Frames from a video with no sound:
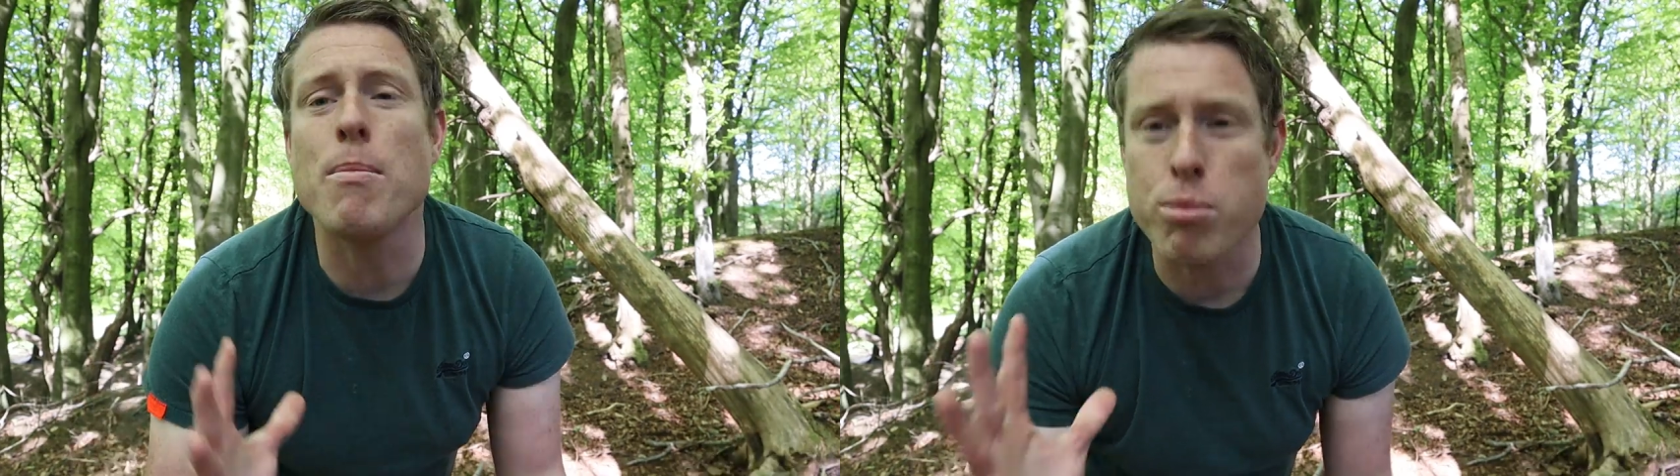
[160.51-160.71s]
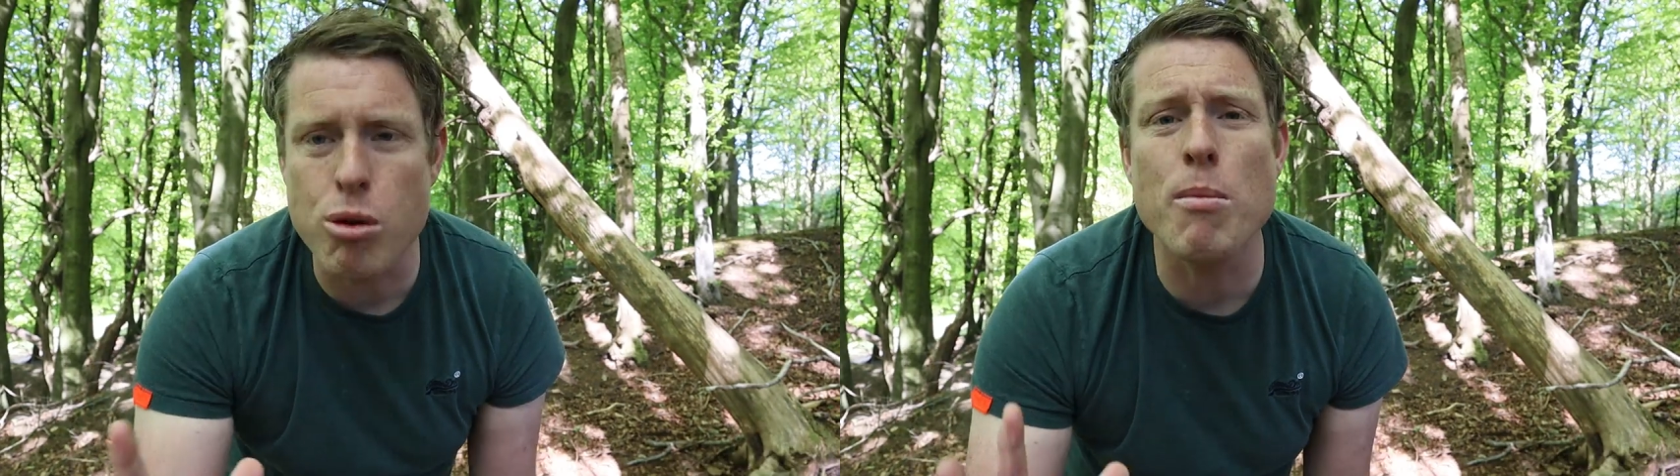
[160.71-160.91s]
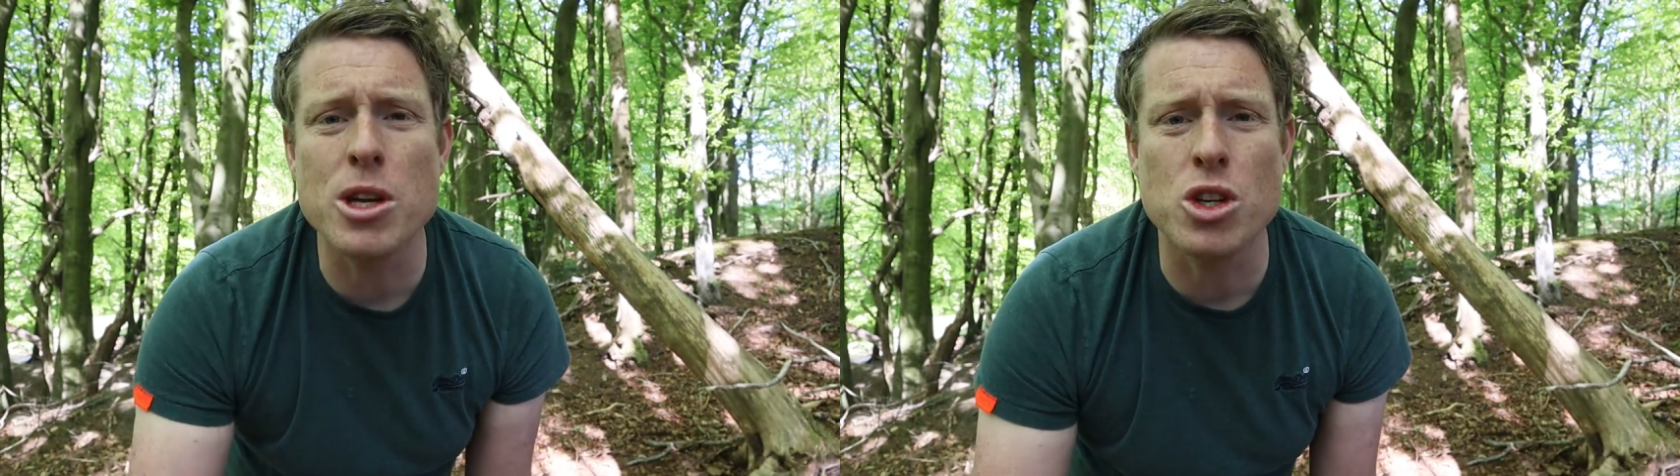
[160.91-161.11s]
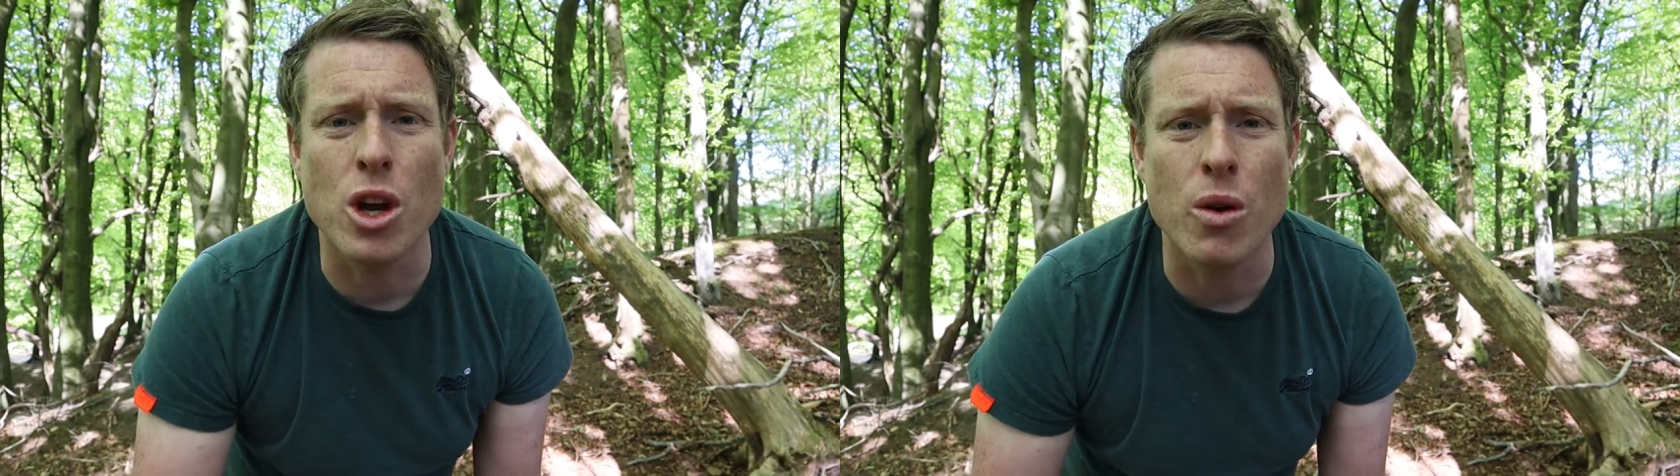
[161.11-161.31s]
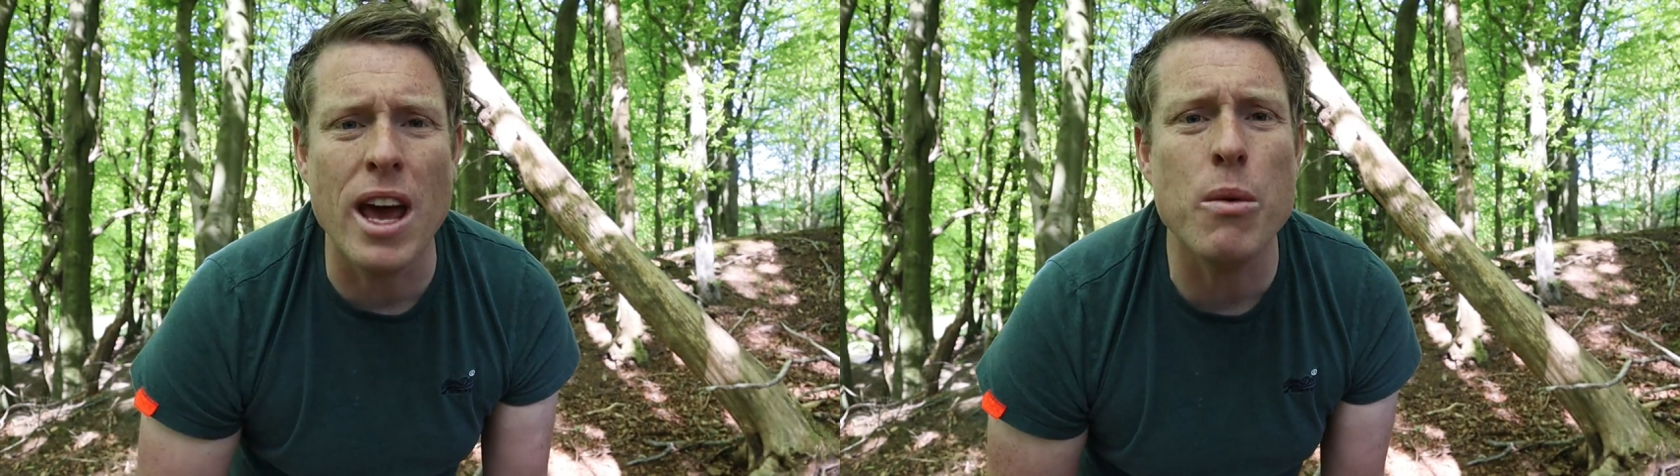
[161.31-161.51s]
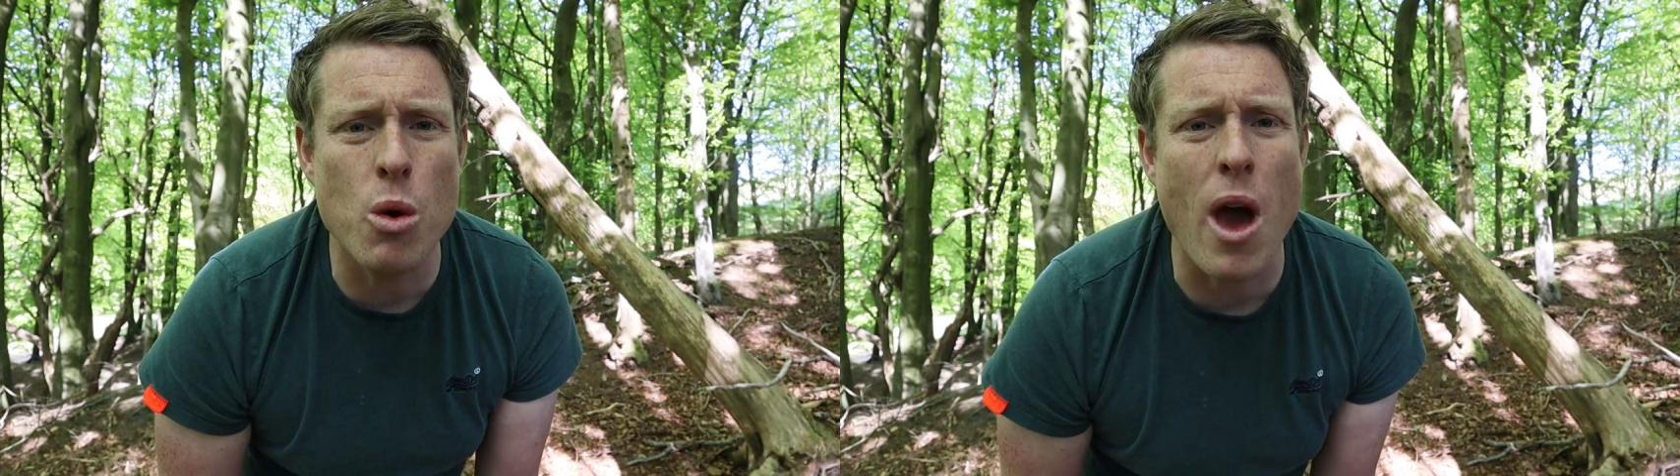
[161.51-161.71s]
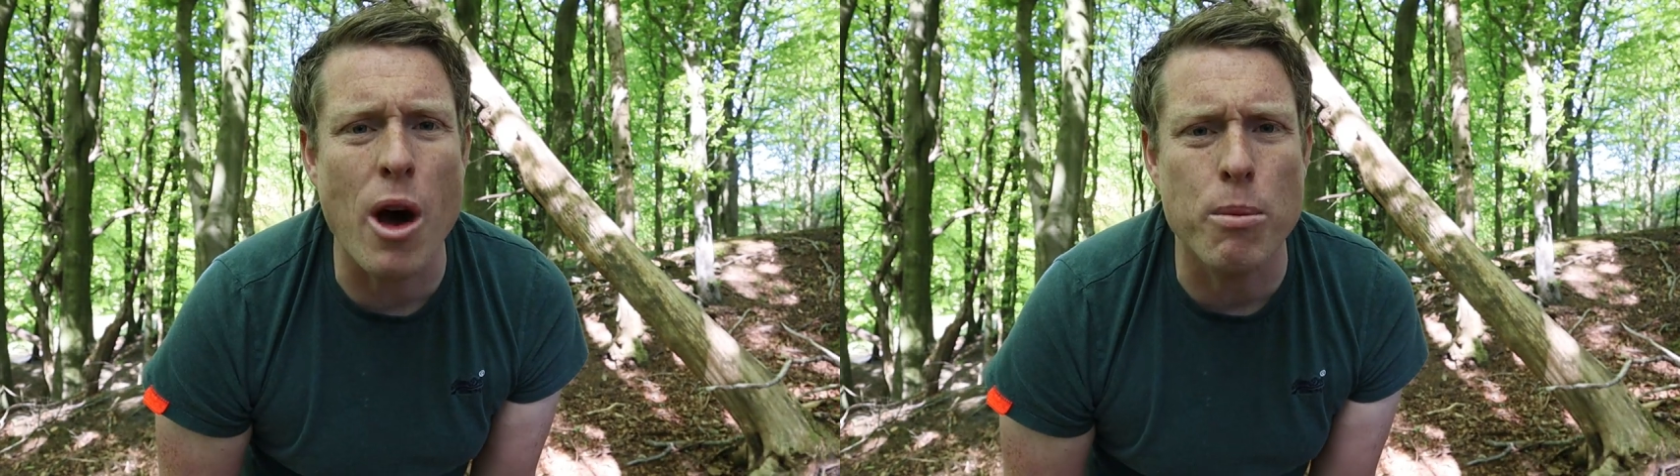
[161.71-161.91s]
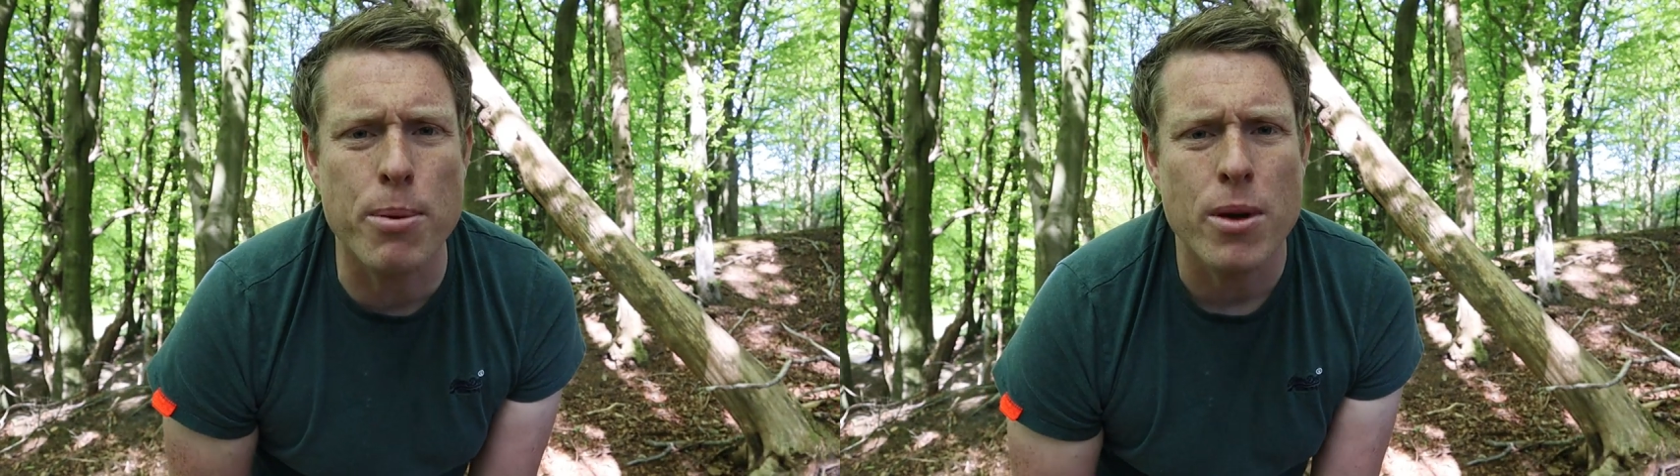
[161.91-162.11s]
I promise you, it will
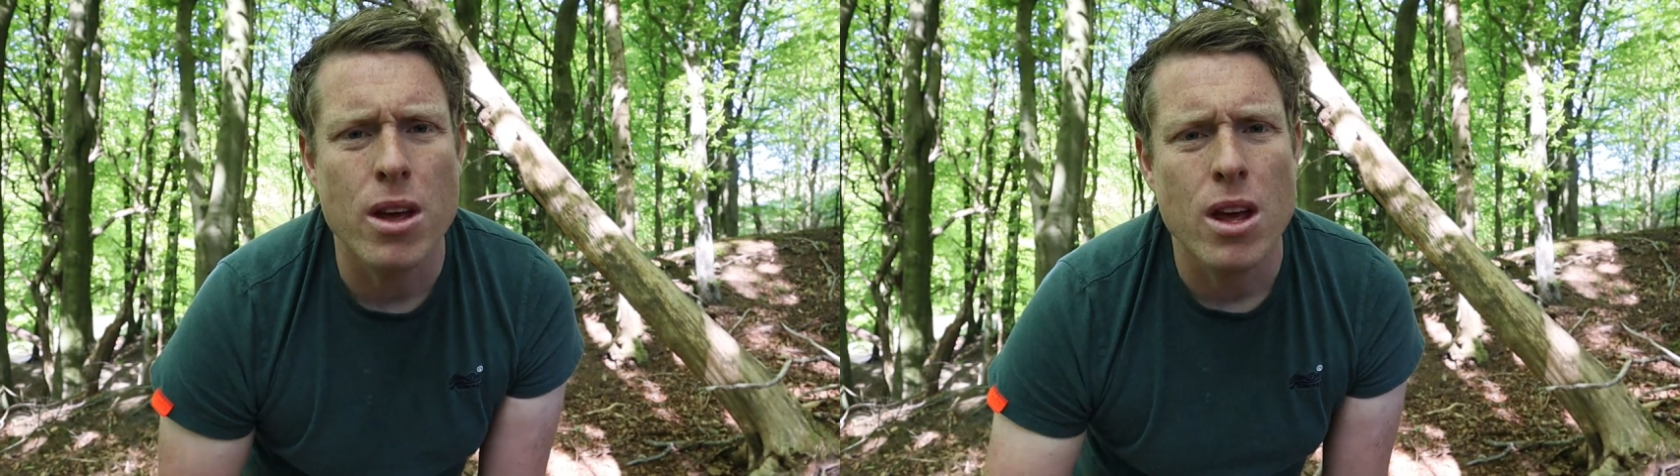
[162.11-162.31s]
help